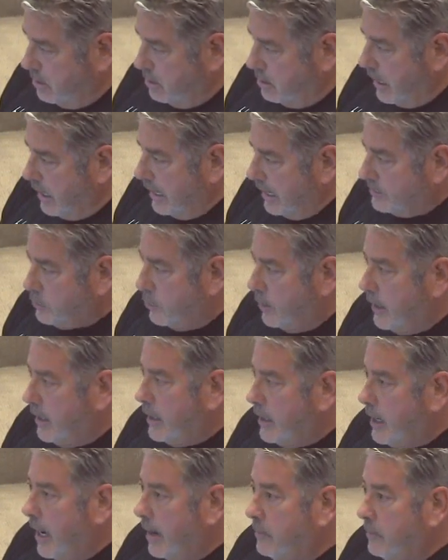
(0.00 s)
Last
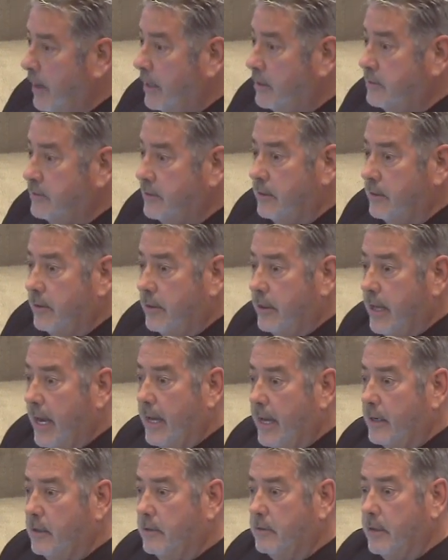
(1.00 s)
week, I mentioned
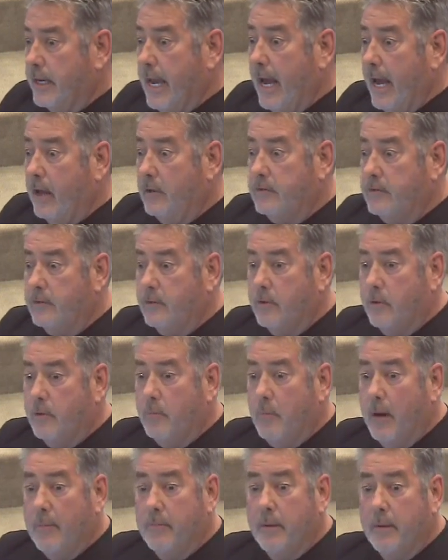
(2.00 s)
that the council
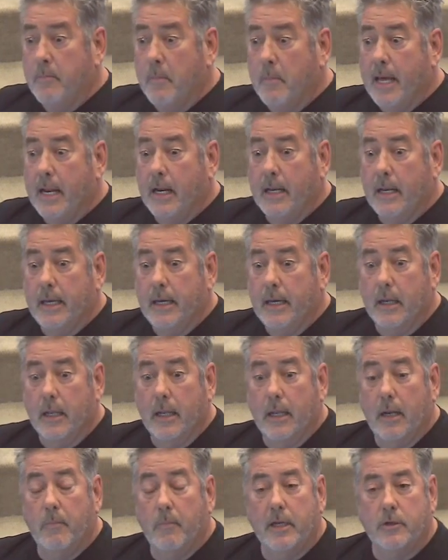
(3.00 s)
might be meddling a
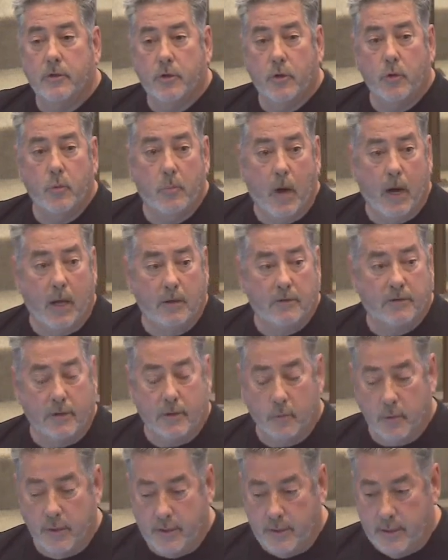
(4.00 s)
little bit too much in
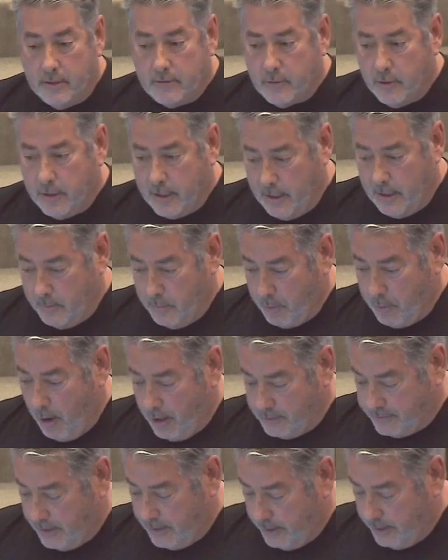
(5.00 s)
the redistricting
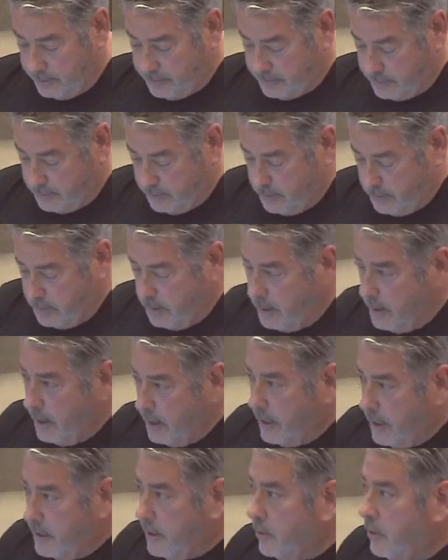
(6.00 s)
process,
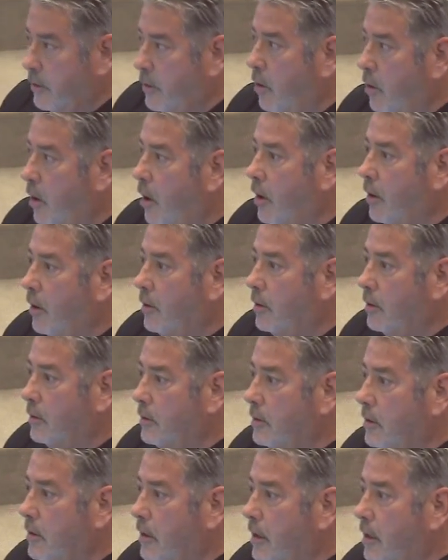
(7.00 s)
and here you are
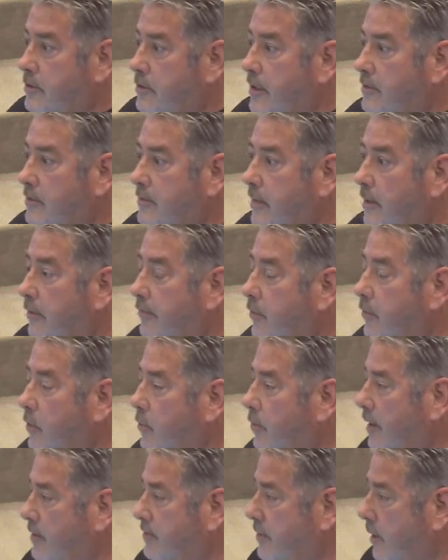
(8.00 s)
adjusting a few
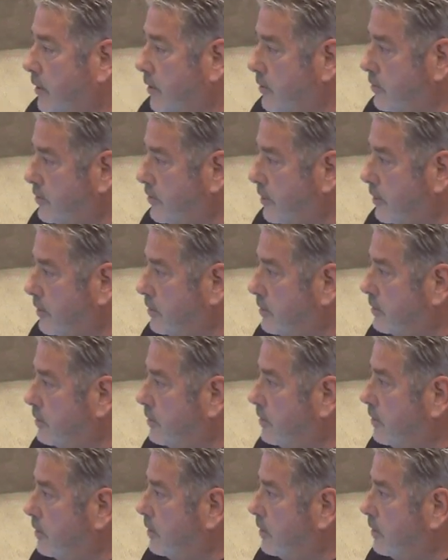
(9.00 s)
resolutions.